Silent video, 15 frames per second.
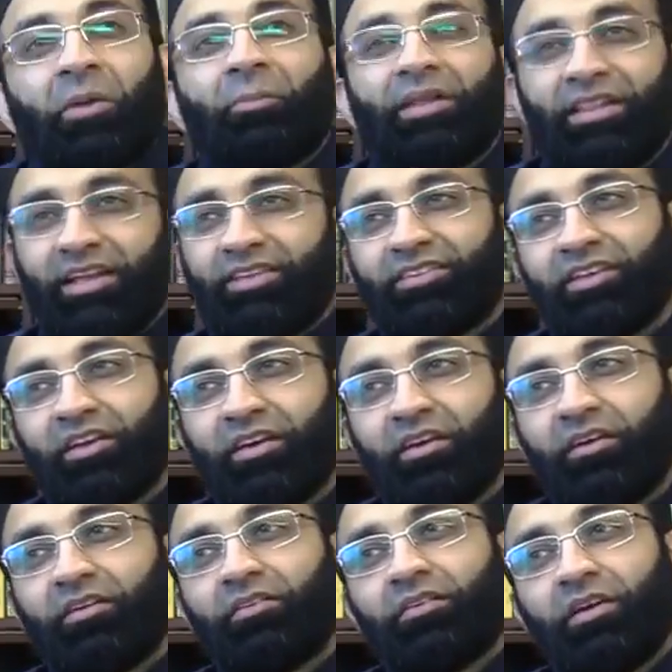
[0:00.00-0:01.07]
But let's
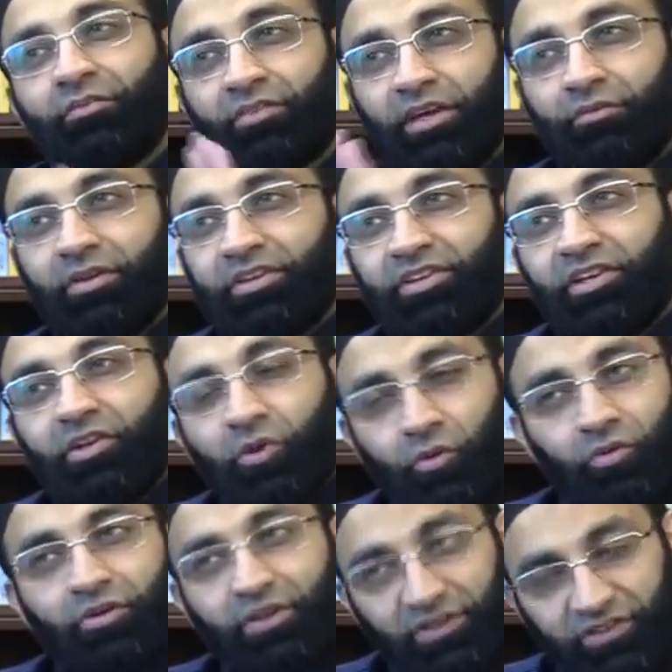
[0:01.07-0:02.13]
say if they will say
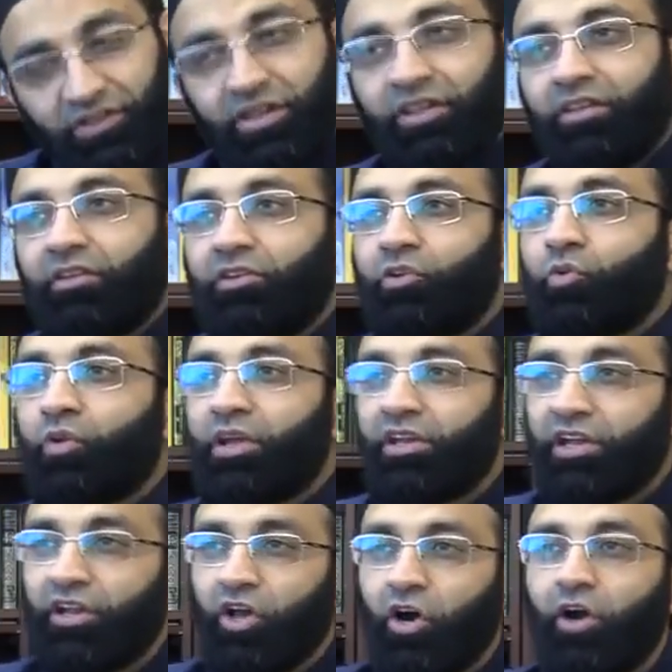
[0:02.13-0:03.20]
no, still you
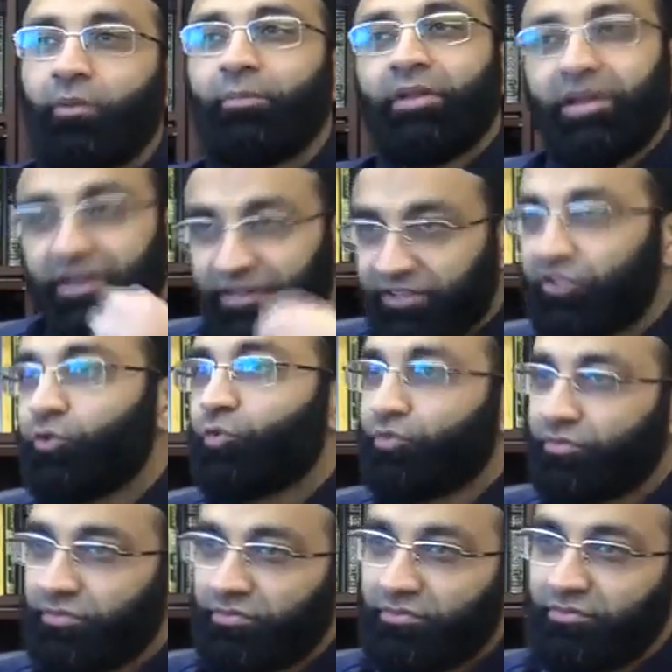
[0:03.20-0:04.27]
can get harmed, let us do,
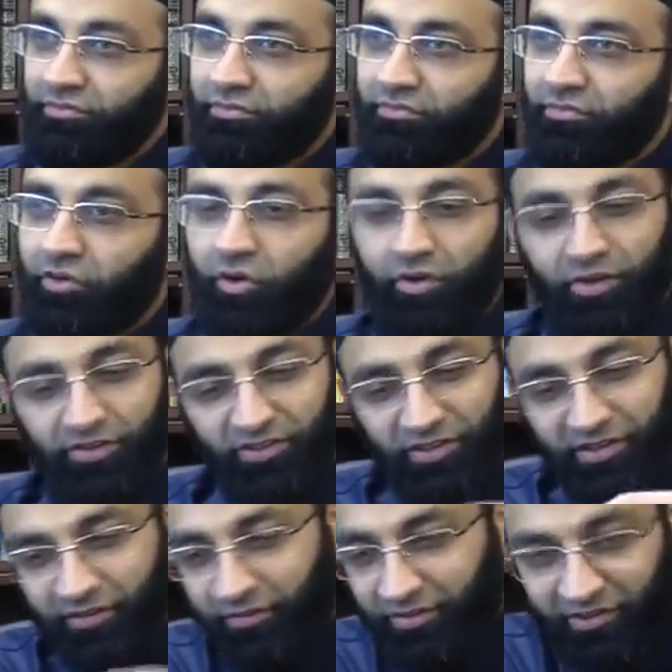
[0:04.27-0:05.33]
or
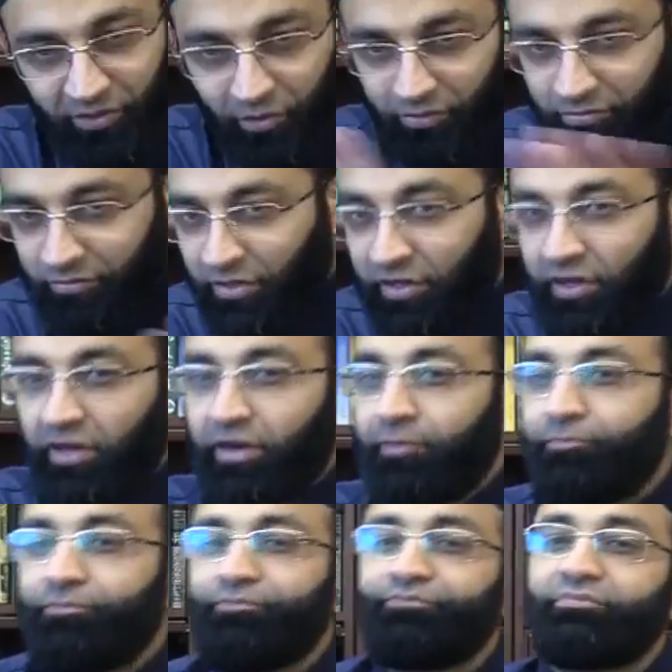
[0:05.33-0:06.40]
still they will say no,
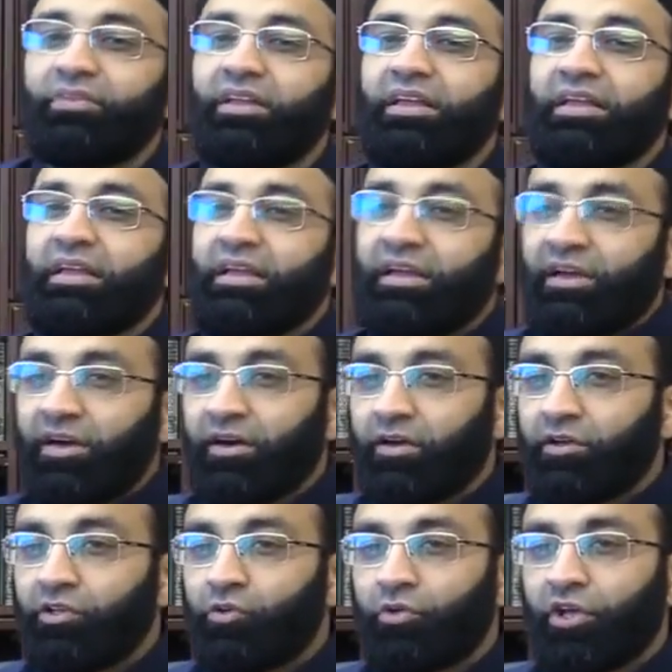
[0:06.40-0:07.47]
um,
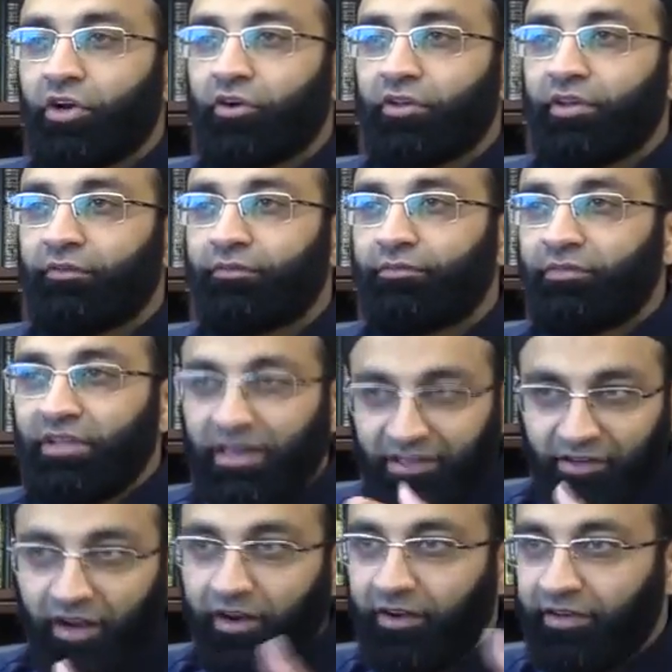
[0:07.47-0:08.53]
uh, you cannot give the
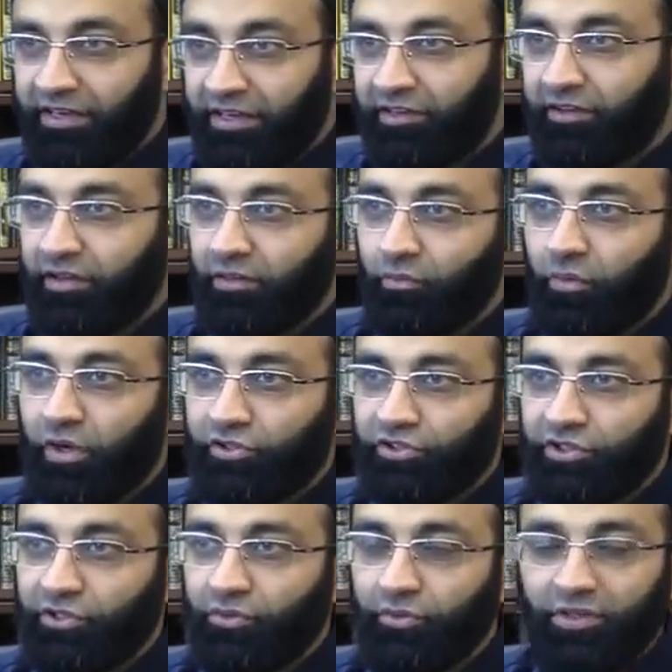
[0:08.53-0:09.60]
entire detailed
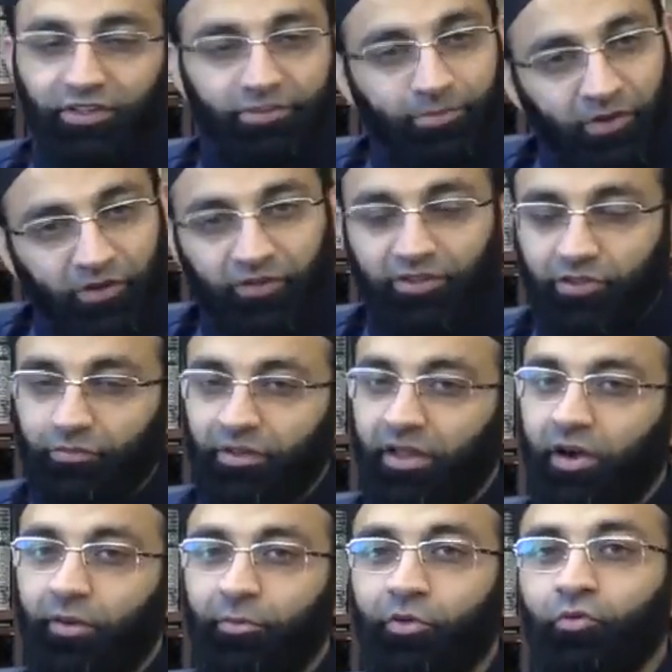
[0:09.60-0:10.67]
washing to this because it will
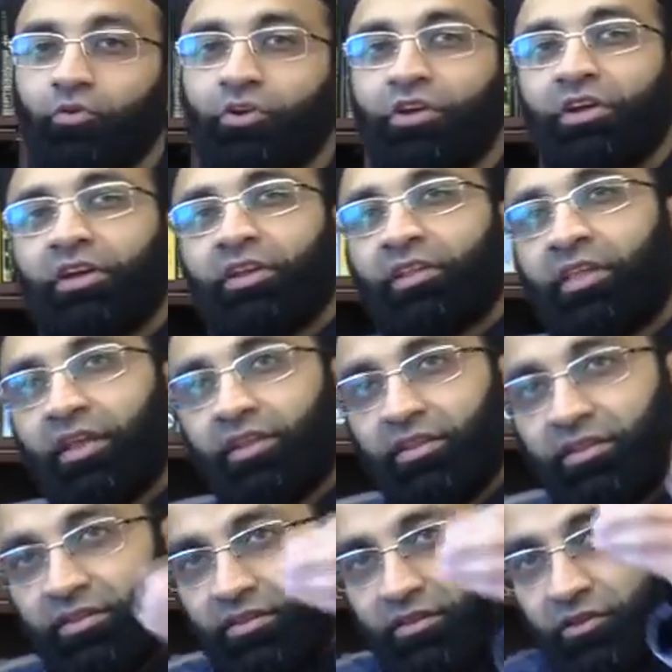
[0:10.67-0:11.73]
harm you,
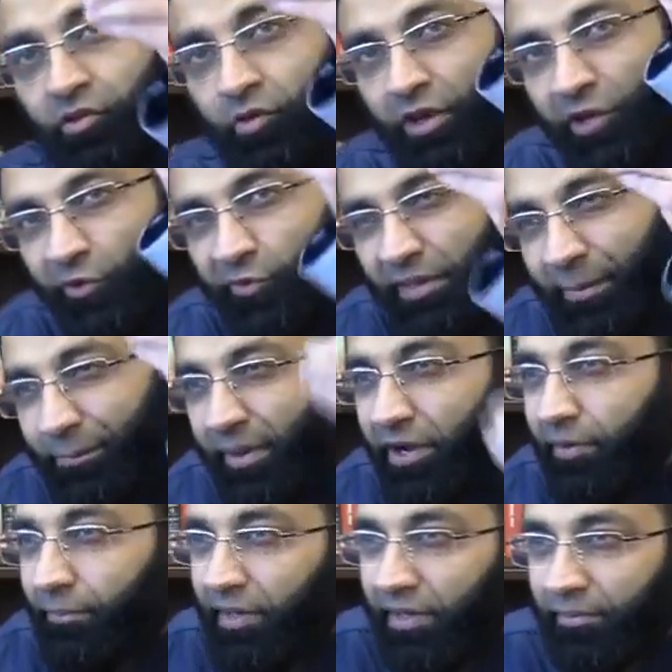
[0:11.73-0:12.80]
then you can do the
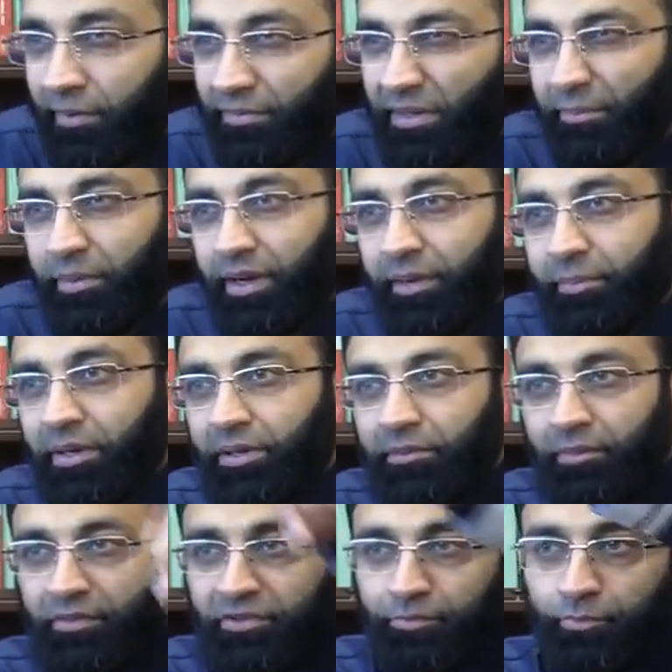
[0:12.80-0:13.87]
bare minimum. The bare
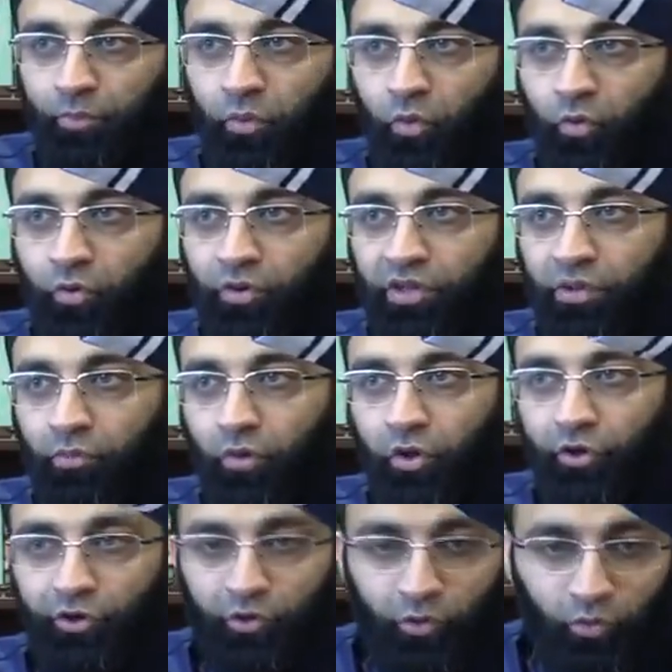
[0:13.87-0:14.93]
minimum is pour the
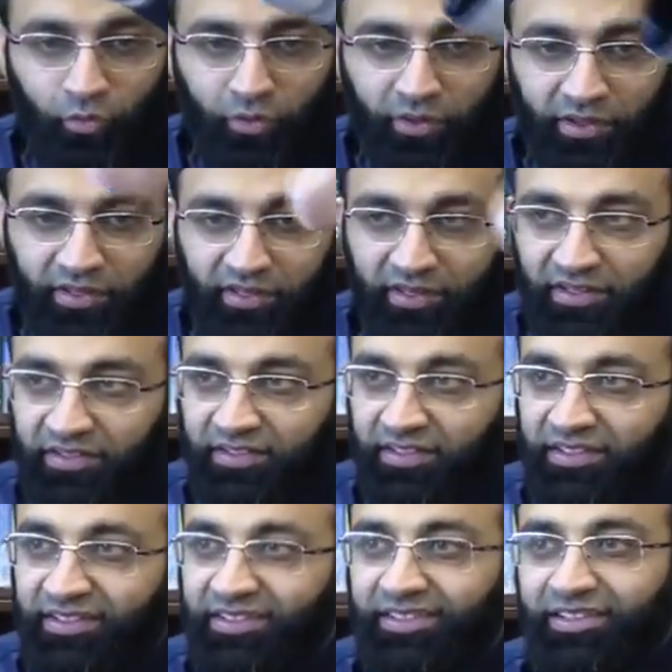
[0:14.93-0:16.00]
water over the
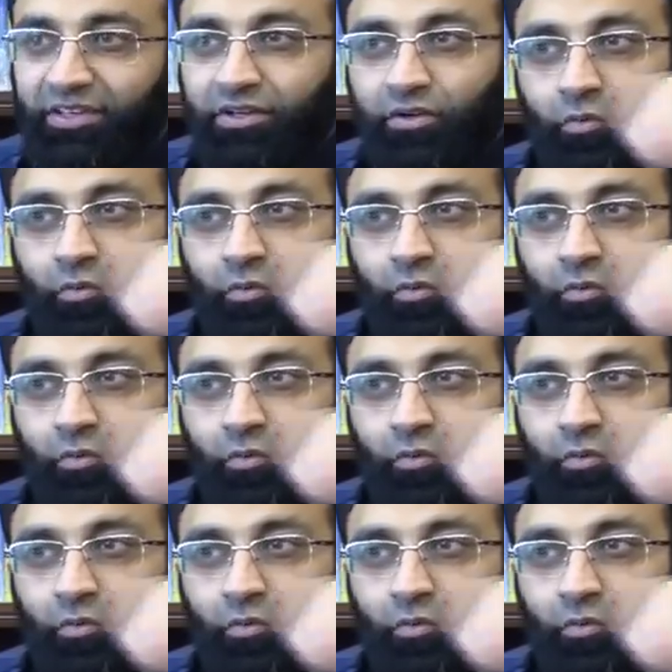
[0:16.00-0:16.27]
deceased